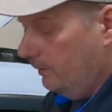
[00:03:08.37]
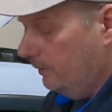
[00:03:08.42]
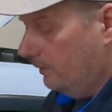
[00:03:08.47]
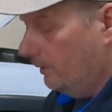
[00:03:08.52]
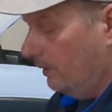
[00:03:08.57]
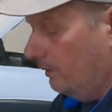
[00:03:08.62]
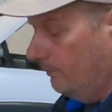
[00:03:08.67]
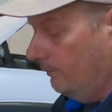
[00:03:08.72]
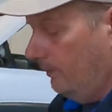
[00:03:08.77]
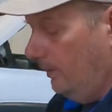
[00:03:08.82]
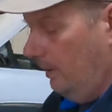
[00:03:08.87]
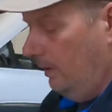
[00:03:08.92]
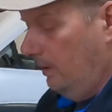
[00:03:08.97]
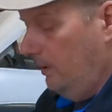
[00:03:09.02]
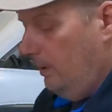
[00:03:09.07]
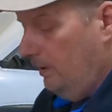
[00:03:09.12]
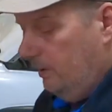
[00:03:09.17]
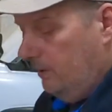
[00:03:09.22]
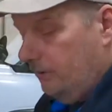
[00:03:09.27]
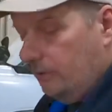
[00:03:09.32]
is I'm
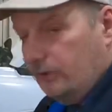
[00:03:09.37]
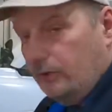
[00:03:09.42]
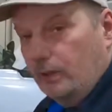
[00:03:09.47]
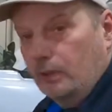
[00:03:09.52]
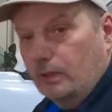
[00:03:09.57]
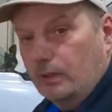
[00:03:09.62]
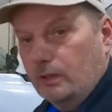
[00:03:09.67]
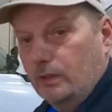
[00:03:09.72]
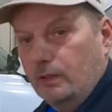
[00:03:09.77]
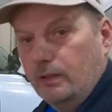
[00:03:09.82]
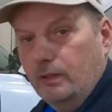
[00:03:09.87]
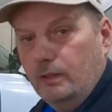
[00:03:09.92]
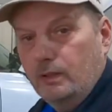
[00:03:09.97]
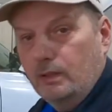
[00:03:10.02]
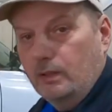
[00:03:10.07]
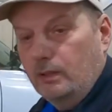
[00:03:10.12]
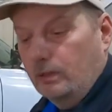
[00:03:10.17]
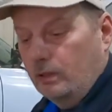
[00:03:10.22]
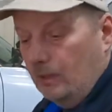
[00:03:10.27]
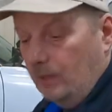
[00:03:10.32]
just going to clean it
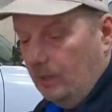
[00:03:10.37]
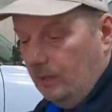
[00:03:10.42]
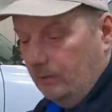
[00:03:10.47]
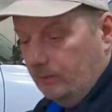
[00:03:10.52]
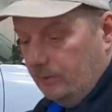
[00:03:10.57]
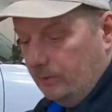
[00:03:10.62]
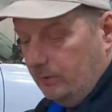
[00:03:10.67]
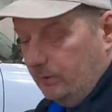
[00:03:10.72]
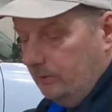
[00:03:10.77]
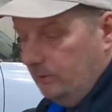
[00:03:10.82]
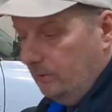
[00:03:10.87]
all out,